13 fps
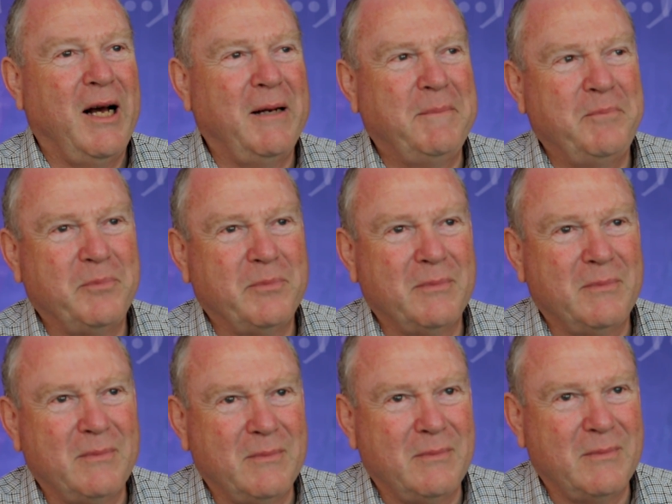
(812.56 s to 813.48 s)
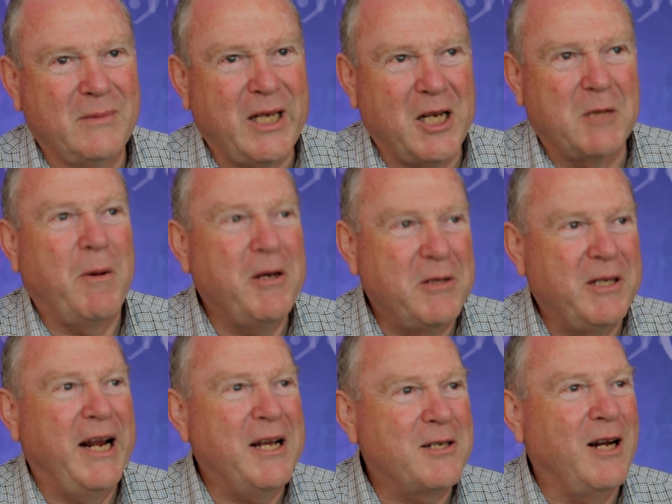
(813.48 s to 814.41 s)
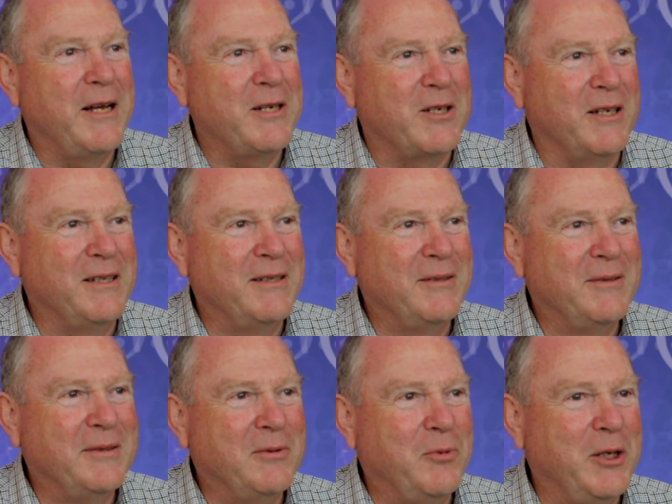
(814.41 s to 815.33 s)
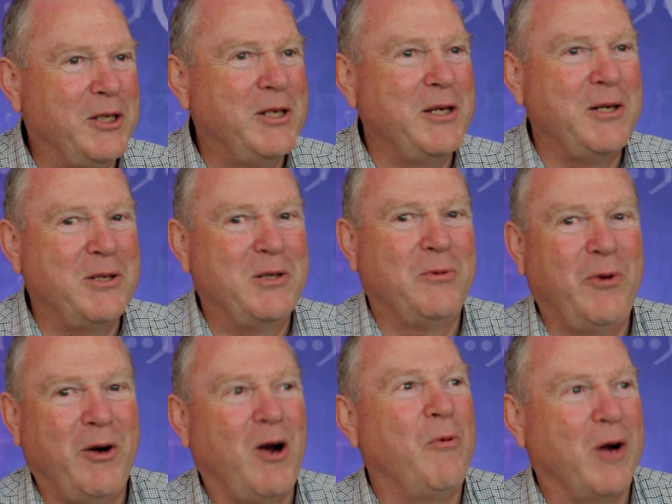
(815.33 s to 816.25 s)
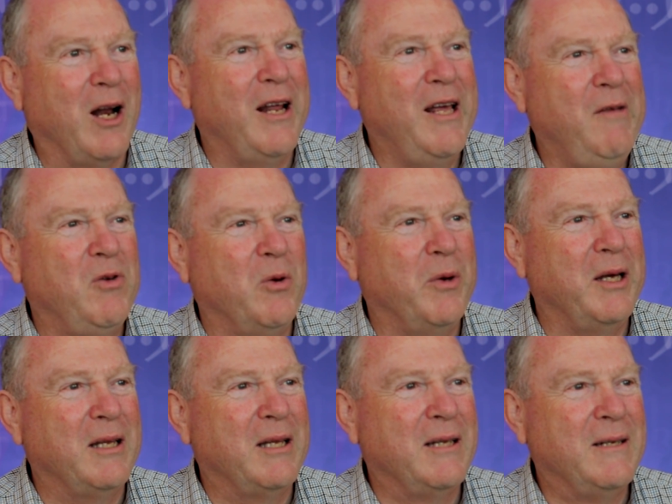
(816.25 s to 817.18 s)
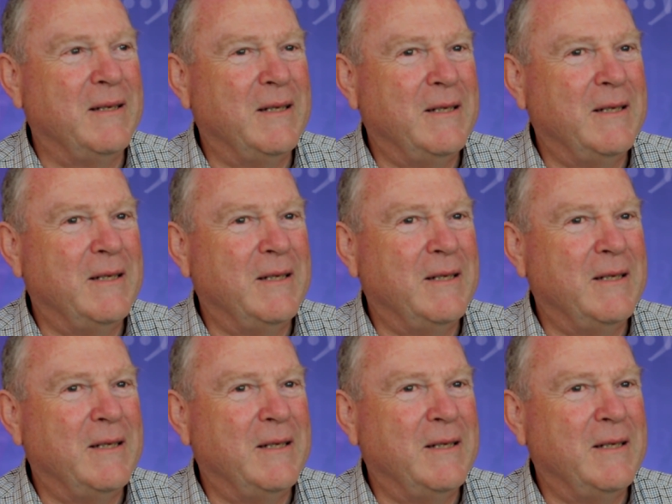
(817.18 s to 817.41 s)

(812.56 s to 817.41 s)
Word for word: Um, and I suppose the next lesson, which is where I want to leave you with,